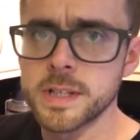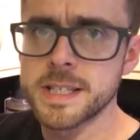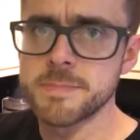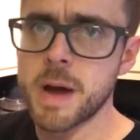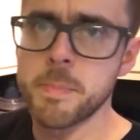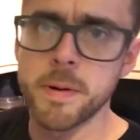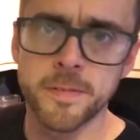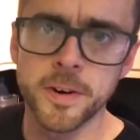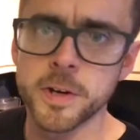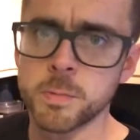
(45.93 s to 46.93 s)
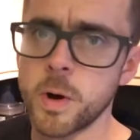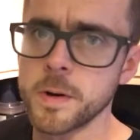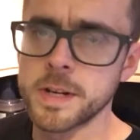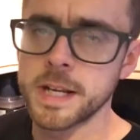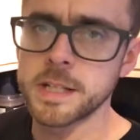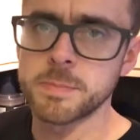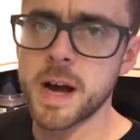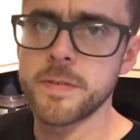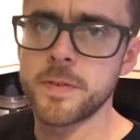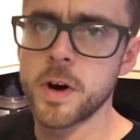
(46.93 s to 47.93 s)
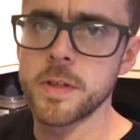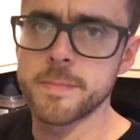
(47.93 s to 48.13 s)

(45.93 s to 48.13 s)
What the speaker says: This is my preferred one. It is by far